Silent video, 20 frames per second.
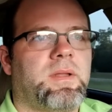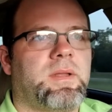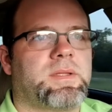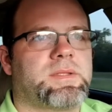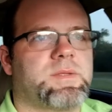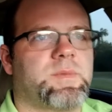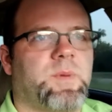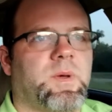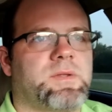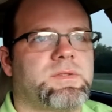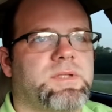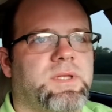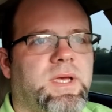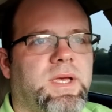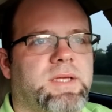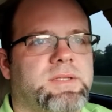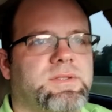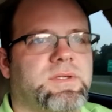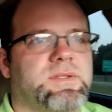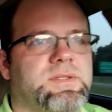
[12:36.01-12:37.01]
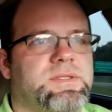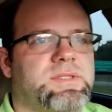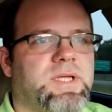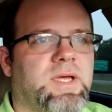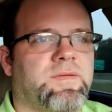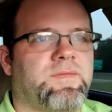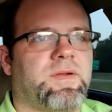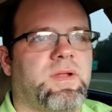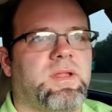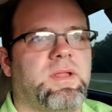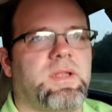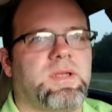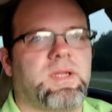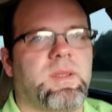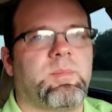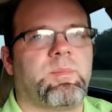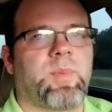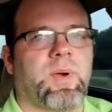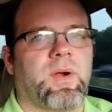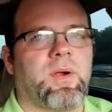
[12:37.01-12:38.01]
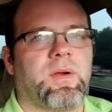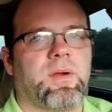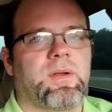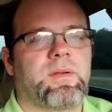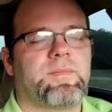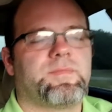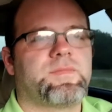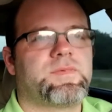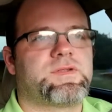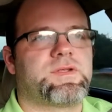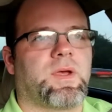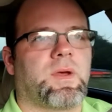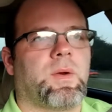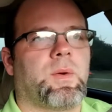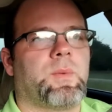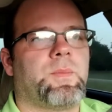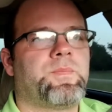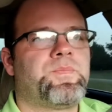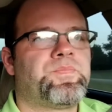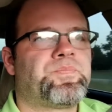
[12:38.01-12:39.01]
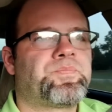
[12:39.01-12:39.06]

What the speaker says: that supposedly has good stuff in it and then get burned. So